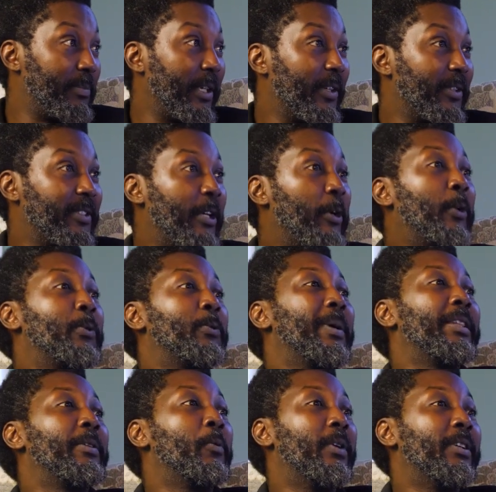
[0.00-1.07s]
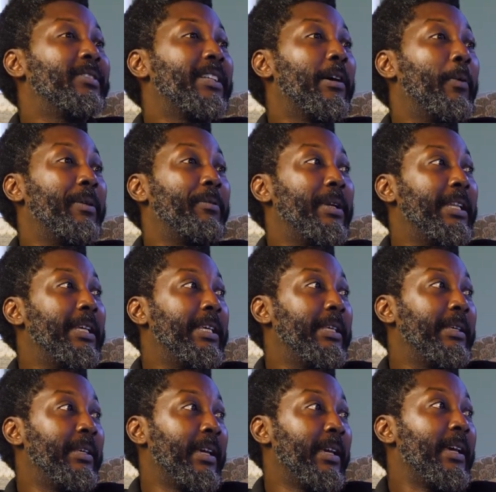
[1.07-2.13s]
because those were the ones that were
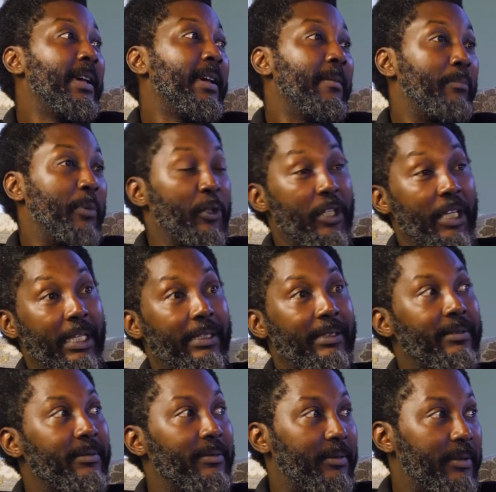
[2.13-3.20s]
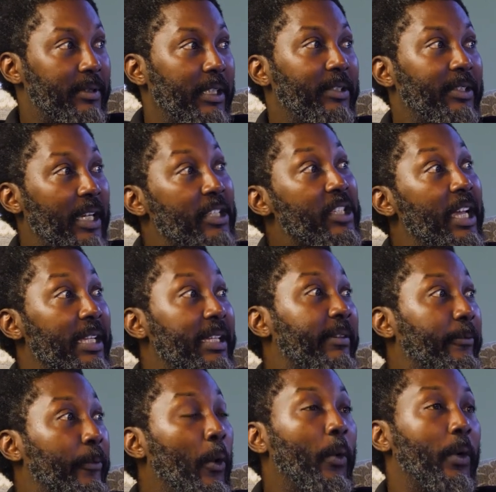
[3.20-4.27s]
really pushing this agenda
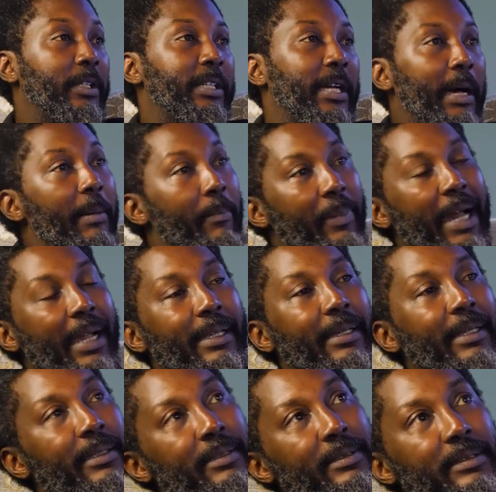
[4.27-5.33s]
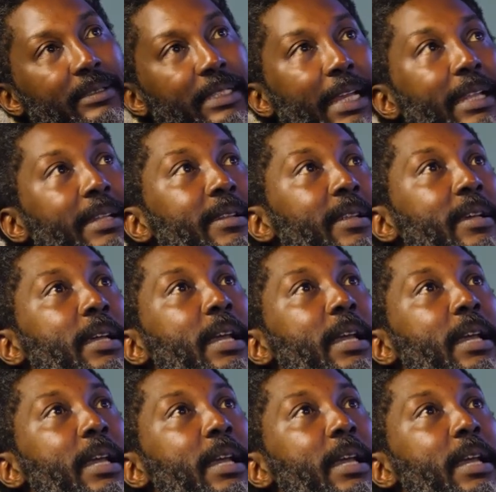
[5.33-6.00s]
forward back then.